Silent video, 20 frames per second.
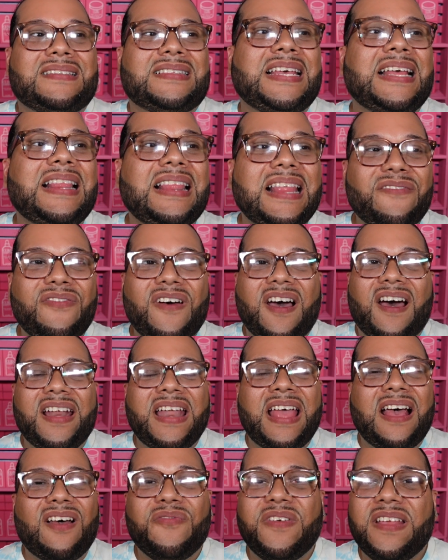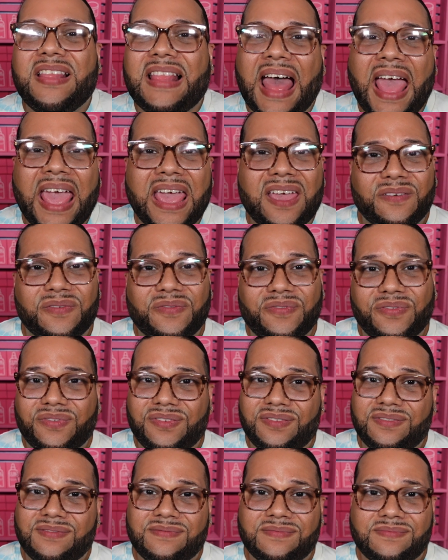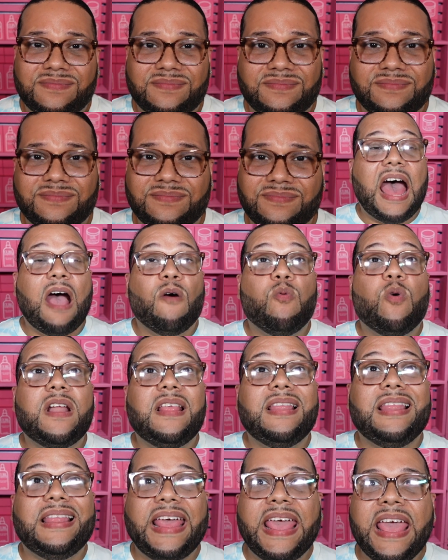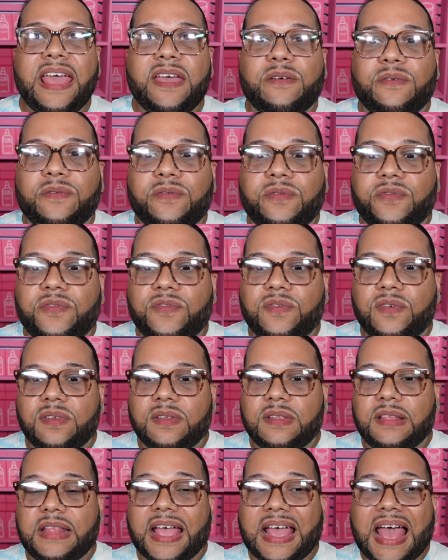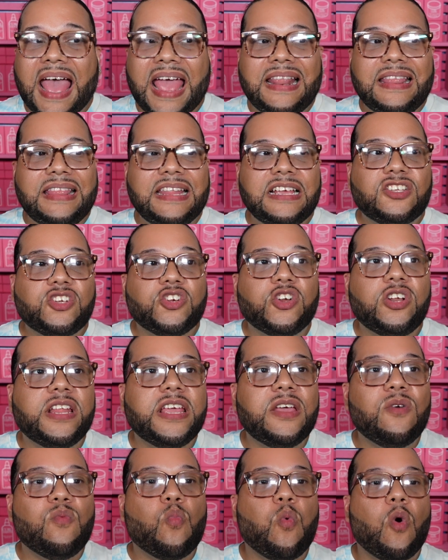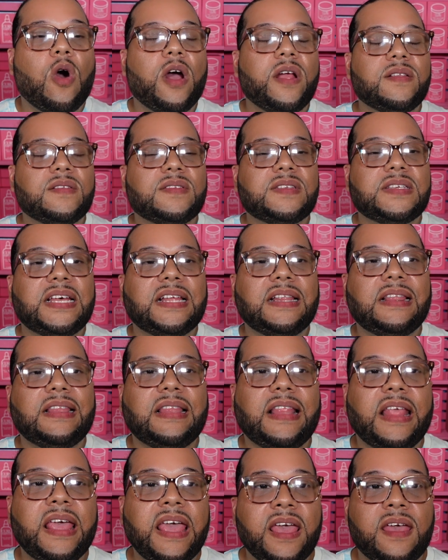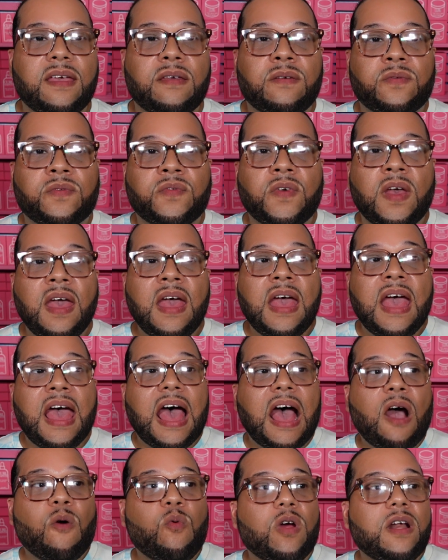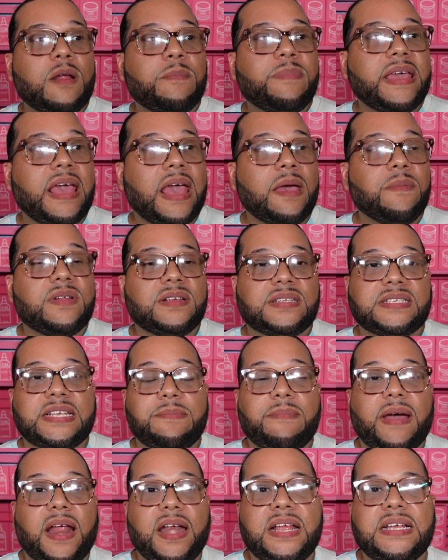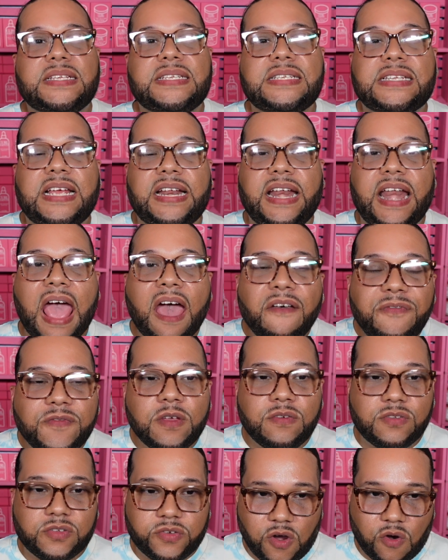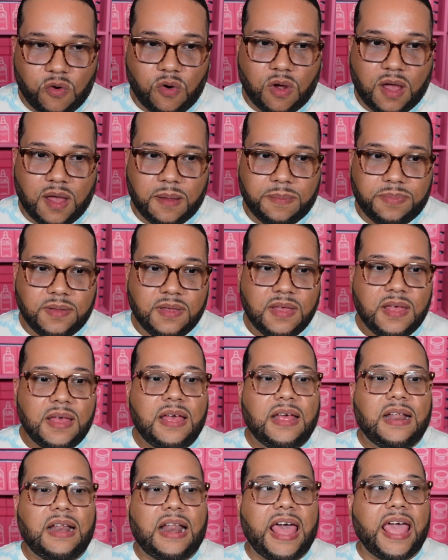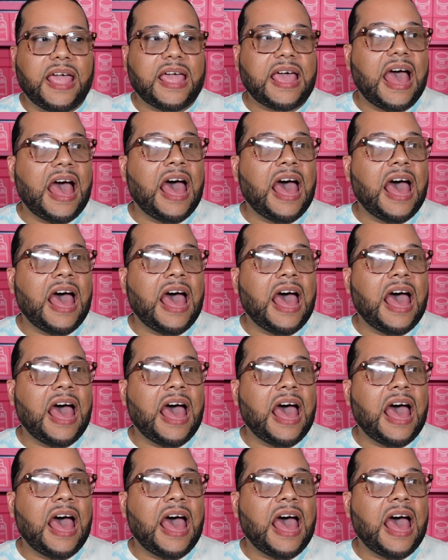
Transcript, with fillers: live an unhealthy life. I want to live. Like, I literally want to live. I want to be able to see my nieces and nephews grow up. Like,